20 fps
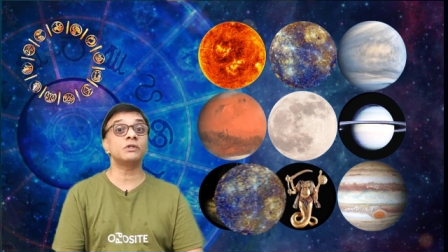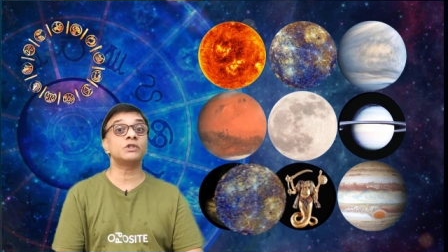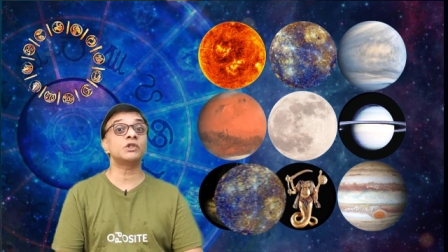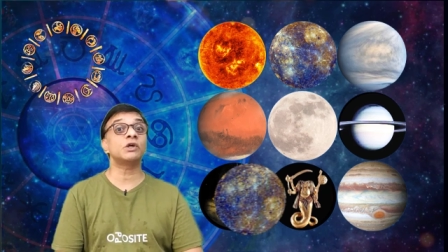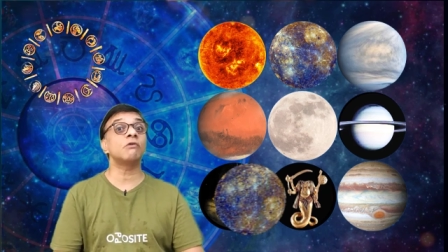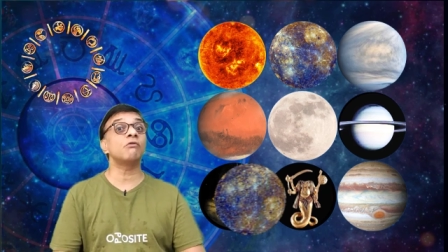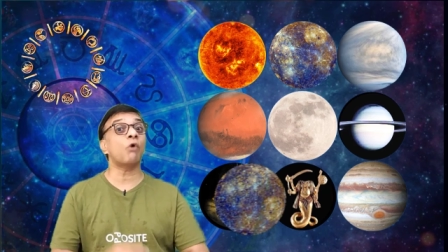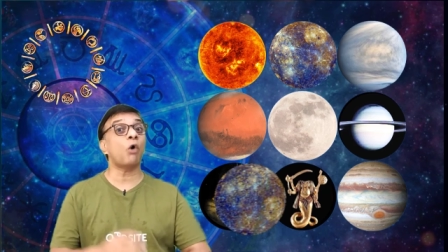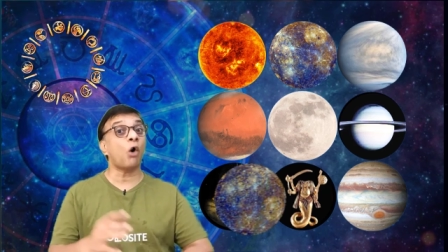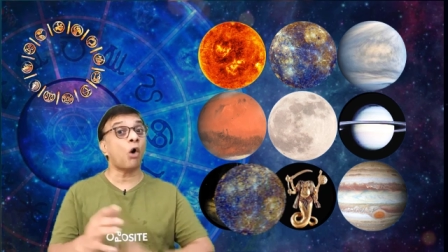will
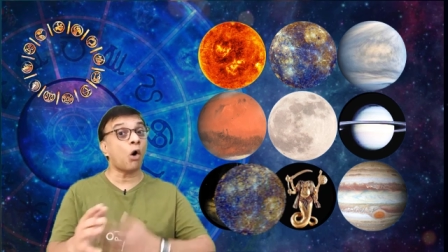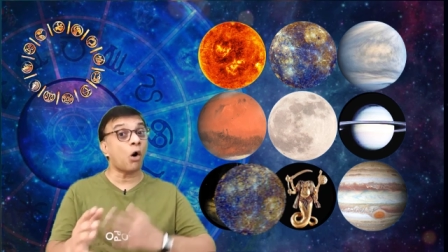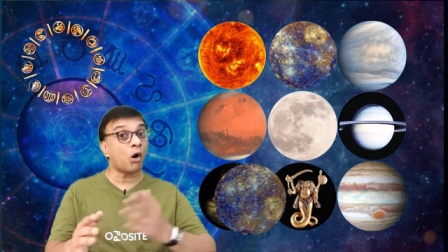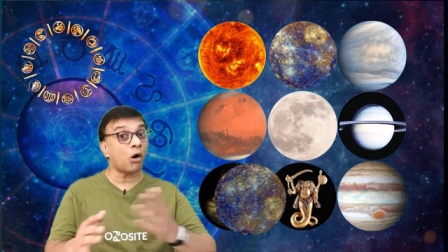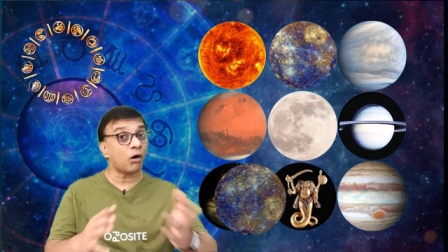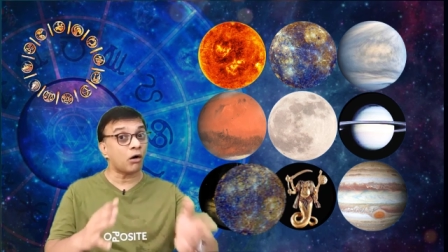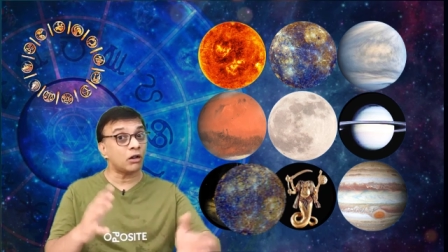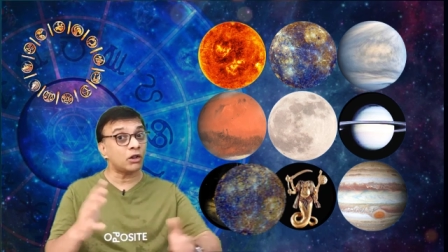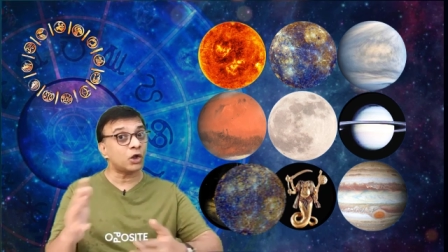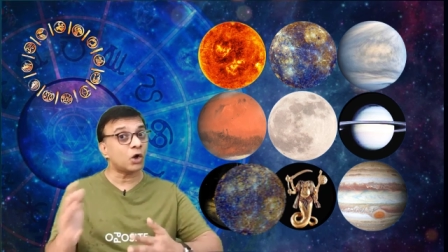serve
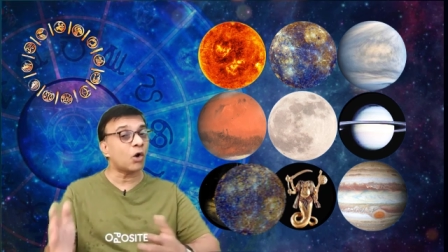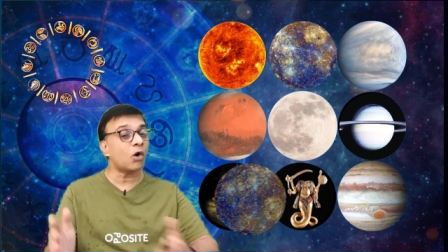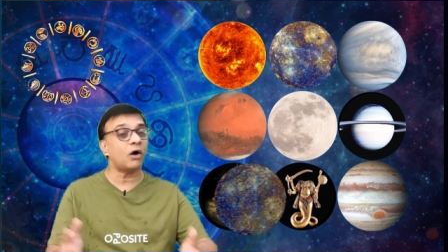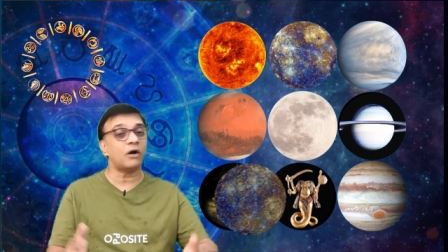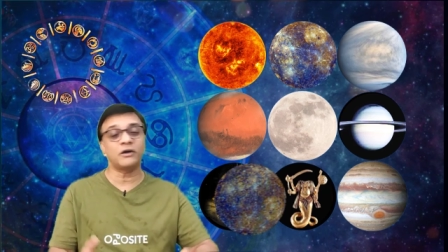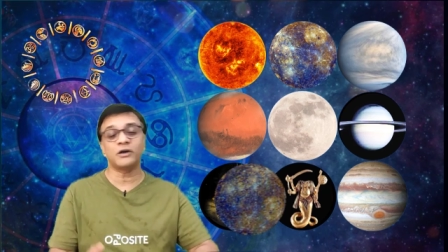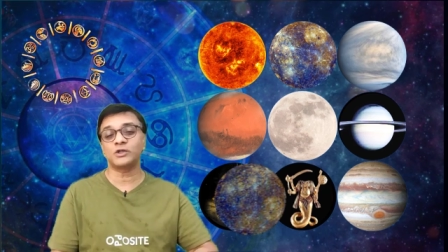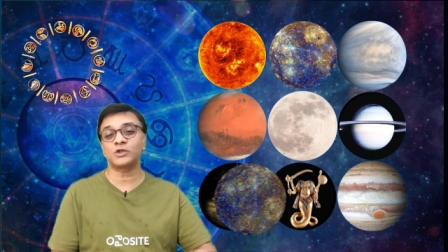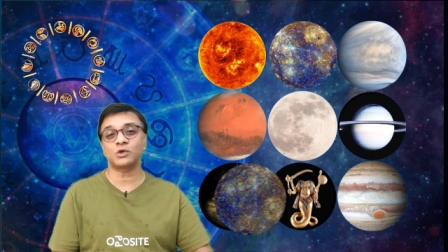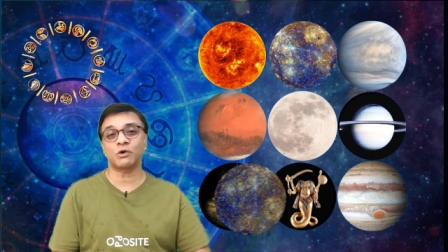all the
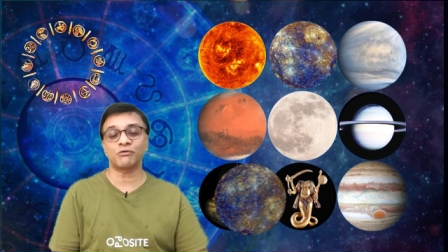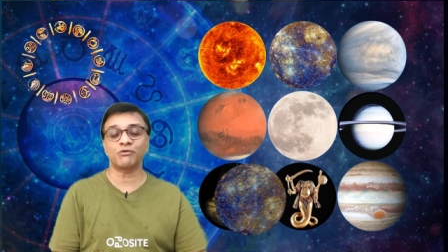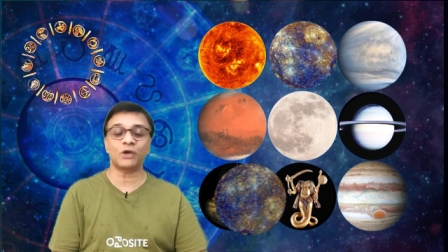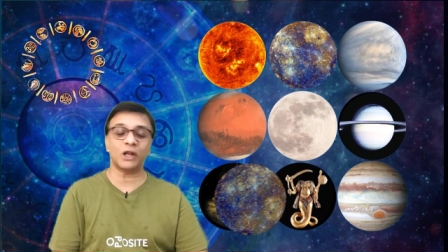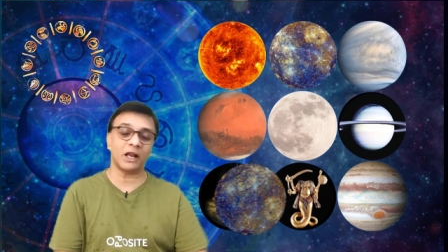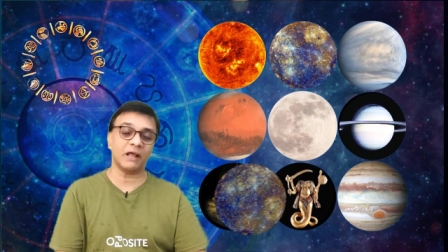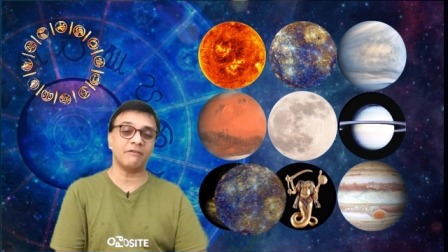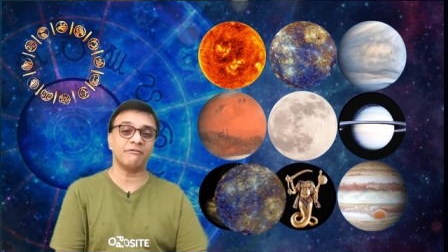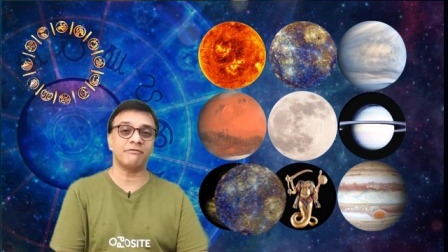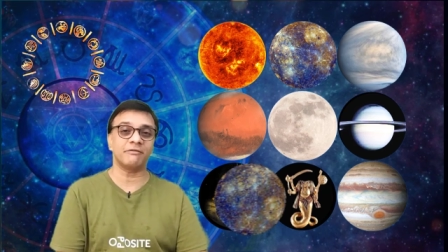corners of
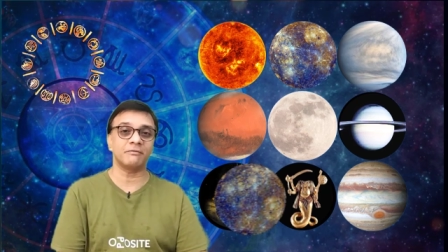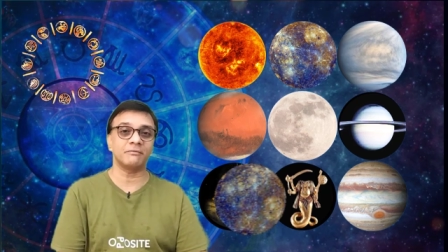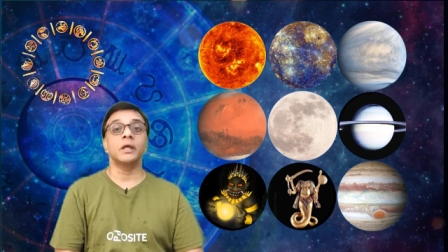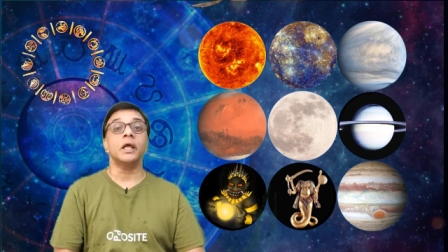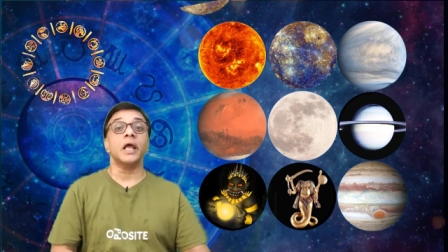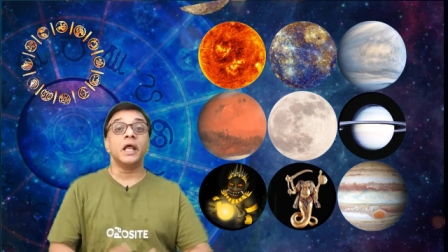your life.